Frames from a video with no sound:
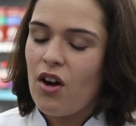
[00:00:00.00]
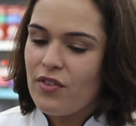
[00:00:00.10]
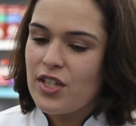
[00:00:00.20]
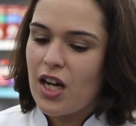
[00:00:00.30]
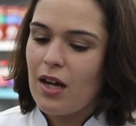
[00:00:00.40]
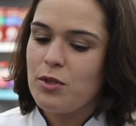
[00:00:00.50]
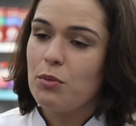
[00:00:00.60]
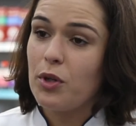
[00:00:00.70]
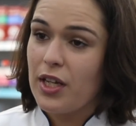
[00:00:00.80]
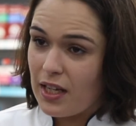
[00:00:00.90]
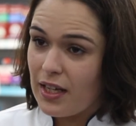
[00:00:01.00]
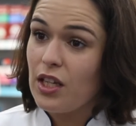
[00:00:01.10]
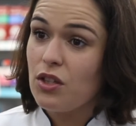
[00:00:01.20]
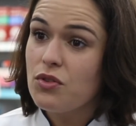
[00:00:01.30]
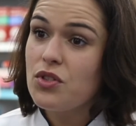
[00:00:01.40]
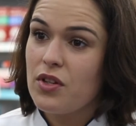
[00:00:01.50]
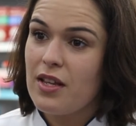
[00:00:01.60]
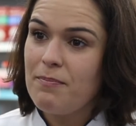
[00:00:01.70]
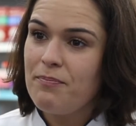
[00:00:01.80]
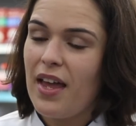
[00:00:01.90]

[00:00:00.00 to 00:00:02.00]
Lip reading: oftentimes your body can get used to them,